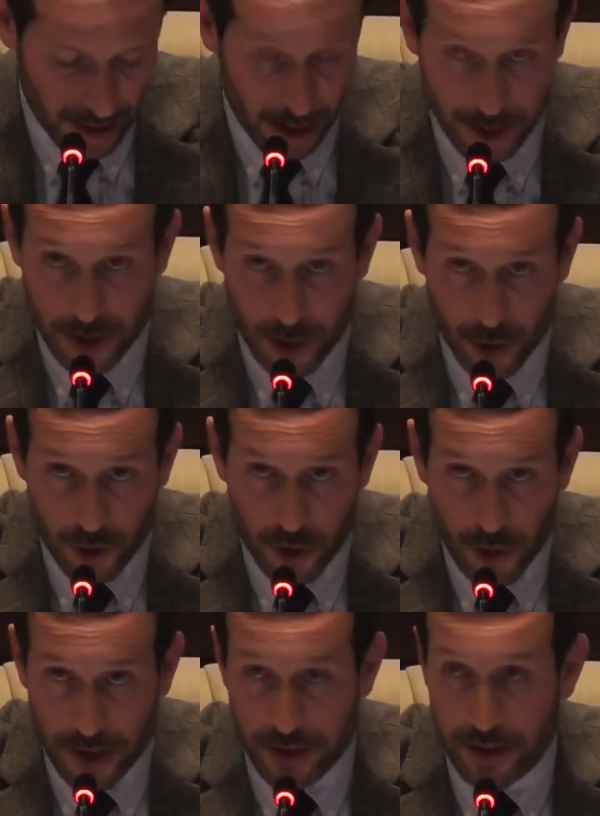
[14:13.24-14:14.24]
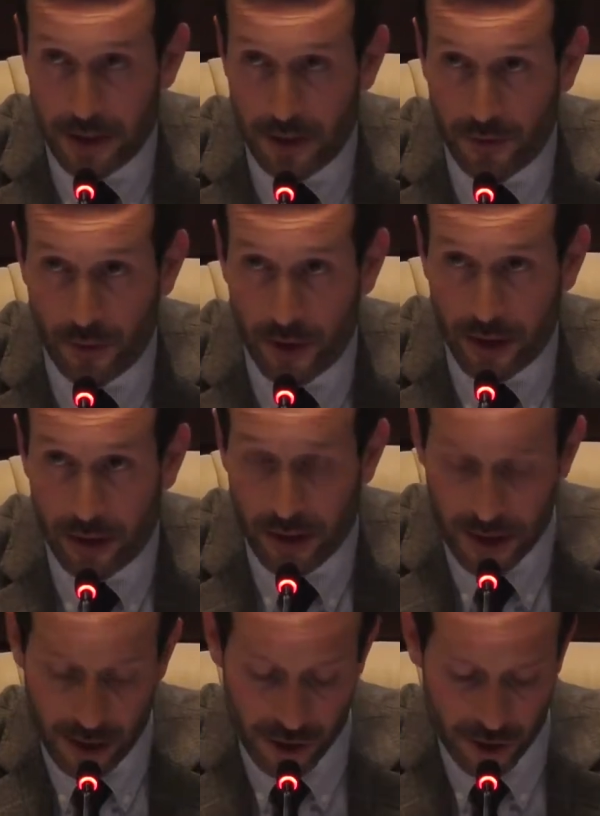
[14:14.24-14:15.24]
Article 20 of the
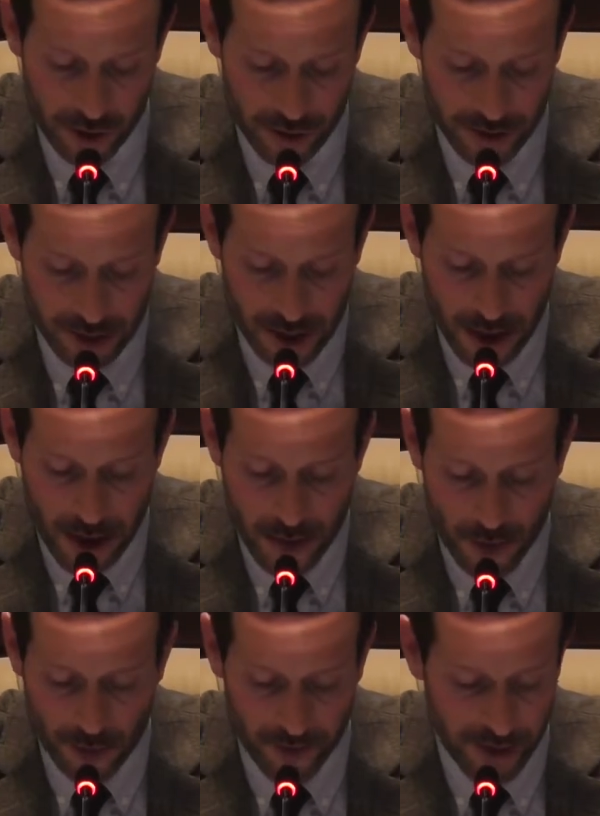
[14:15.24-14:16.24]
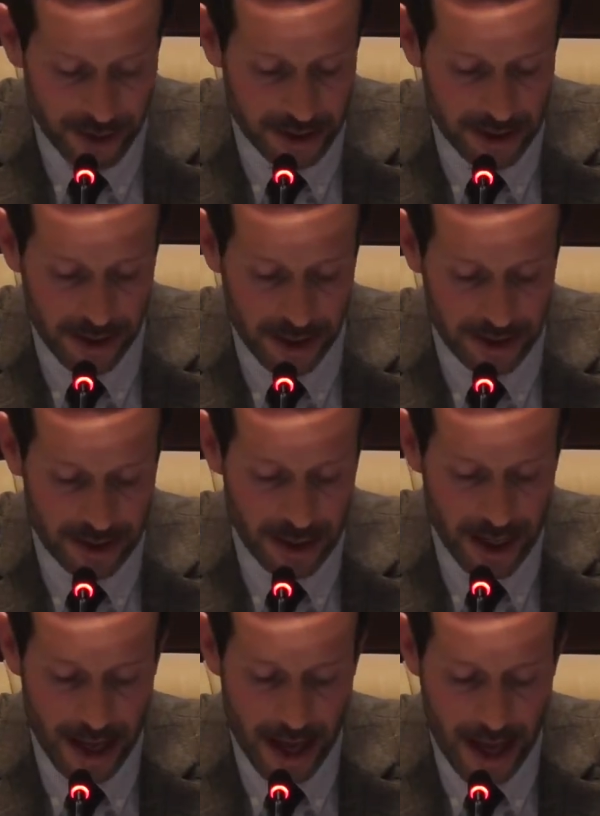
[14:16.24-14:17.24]
regulations provides that
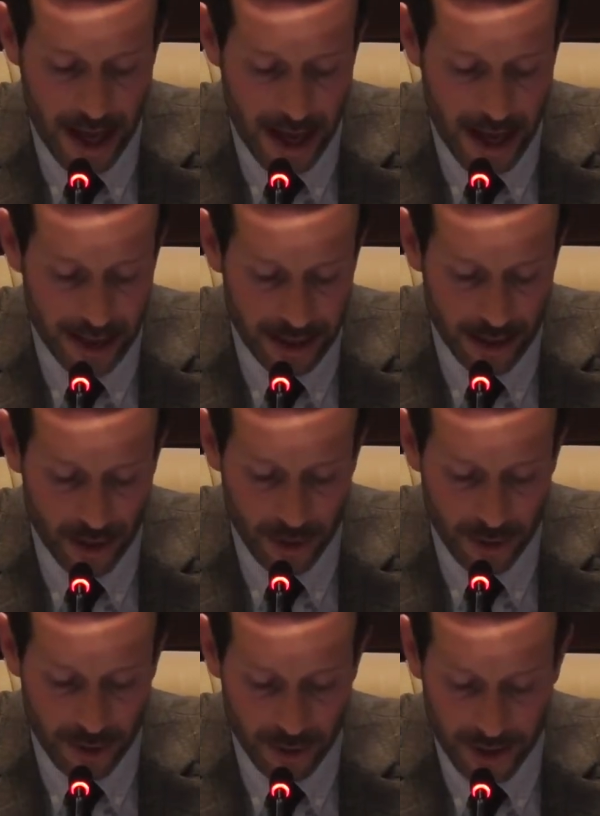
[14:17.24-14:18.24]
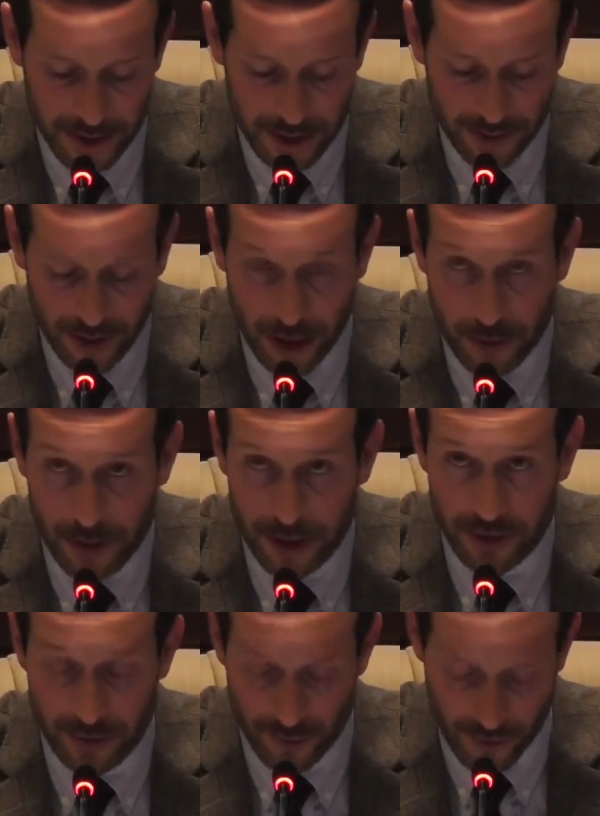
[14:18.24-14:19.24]
any law specified by
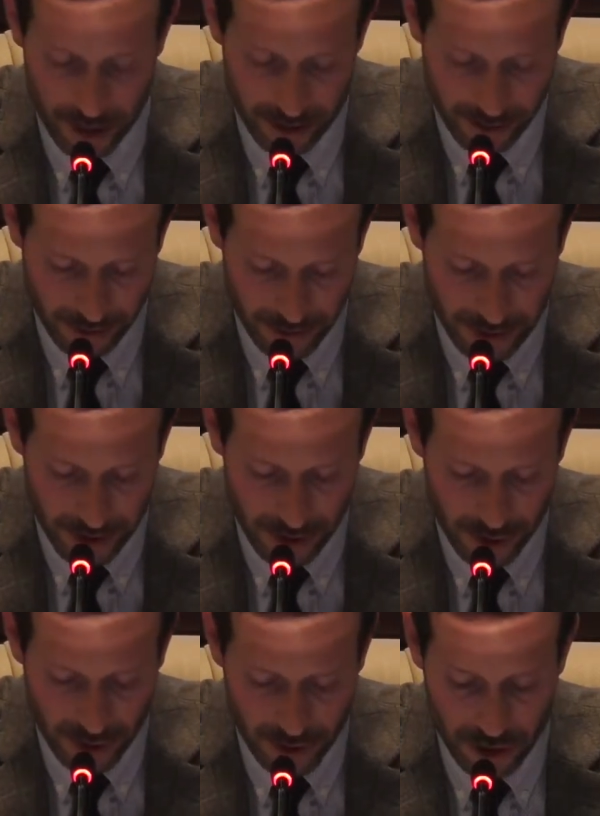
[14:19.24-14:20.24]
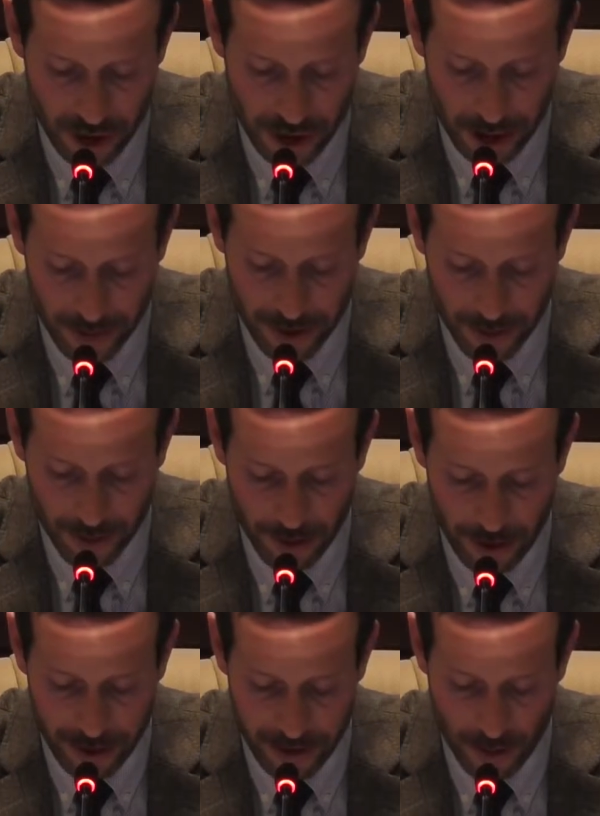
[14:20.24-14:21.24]
the regulation shall be
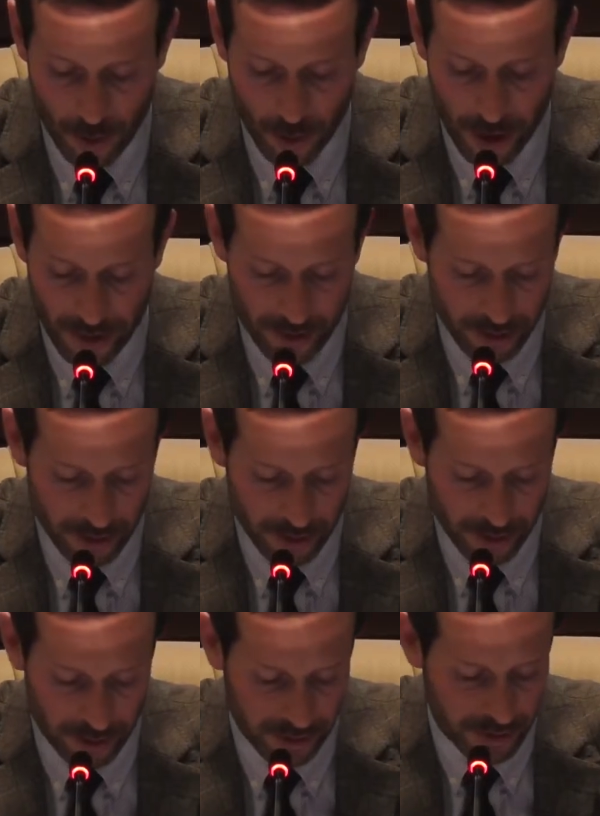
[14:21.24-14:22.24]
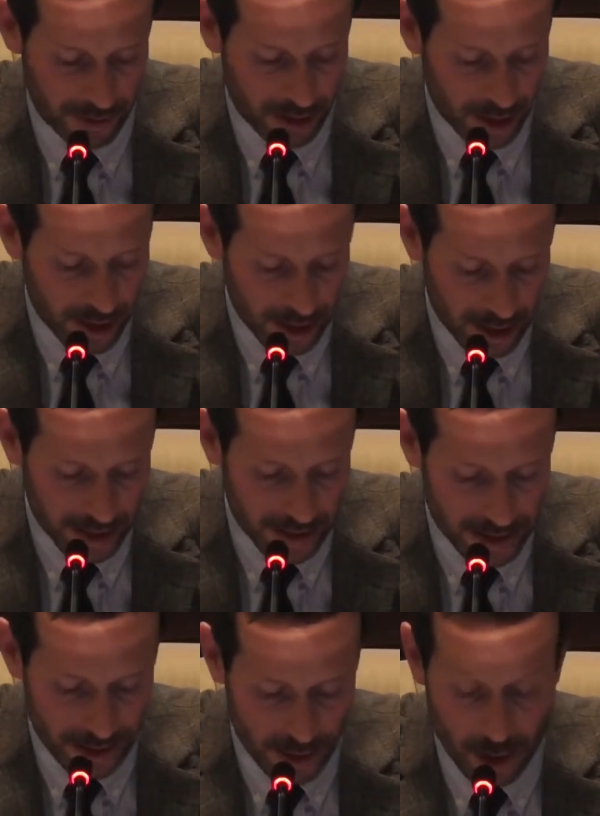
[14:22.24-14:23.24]
applied whether or not it
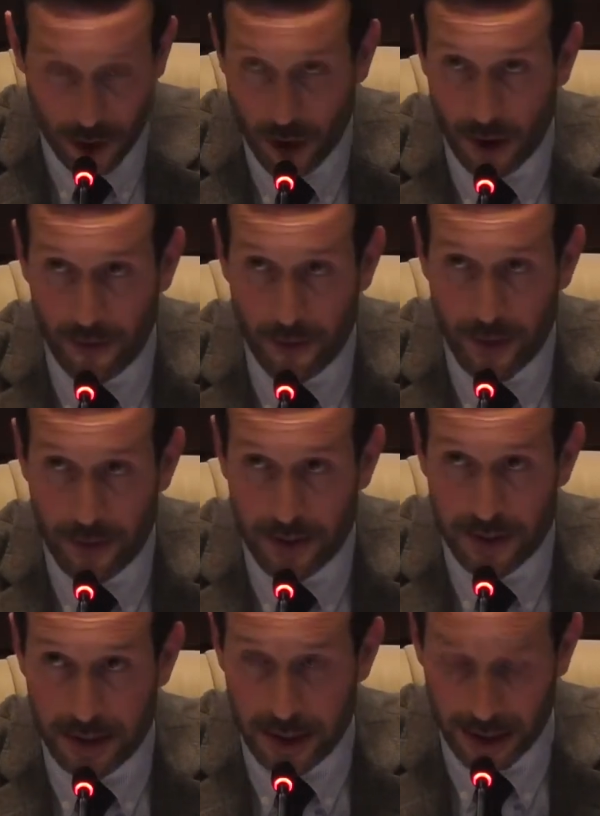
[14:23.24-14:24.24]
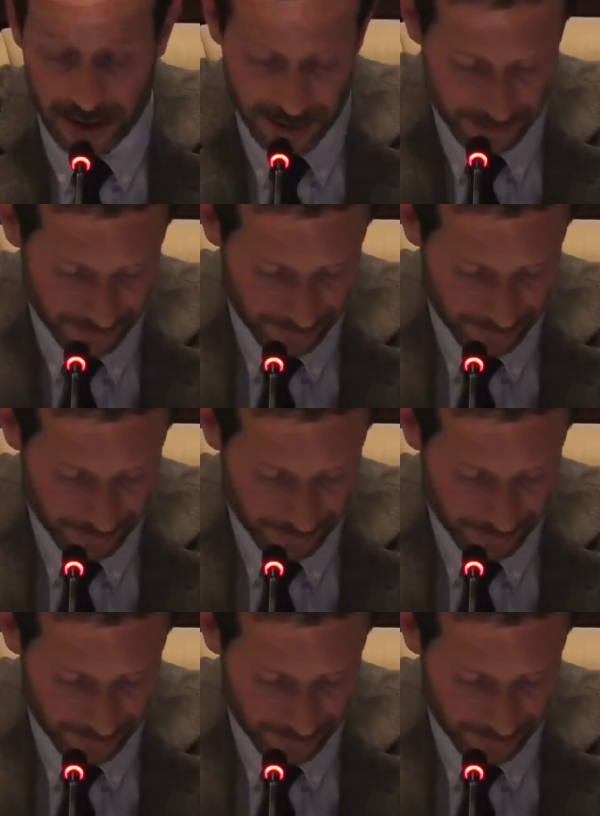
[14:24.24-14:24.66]
is the law of a member state.